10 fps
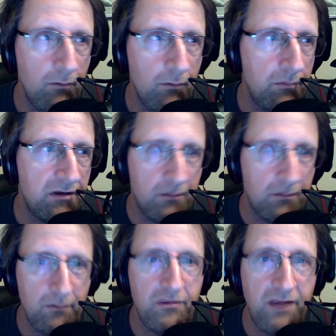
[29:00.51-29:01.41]

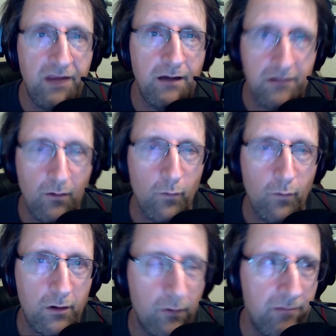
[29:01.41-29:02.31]
certain things don't
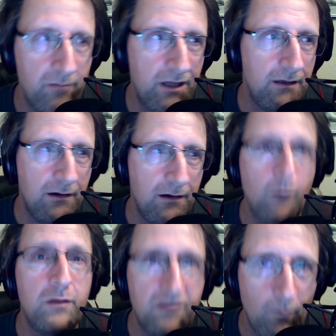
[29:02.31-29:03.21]
work with me.
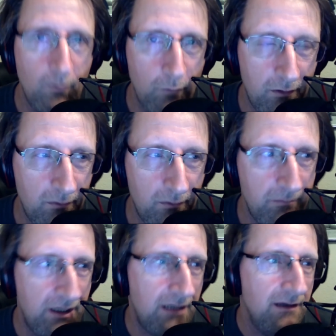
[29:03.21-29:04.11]
Ghosts don't work with
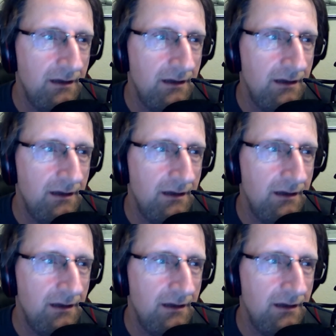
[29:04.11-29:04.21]
me.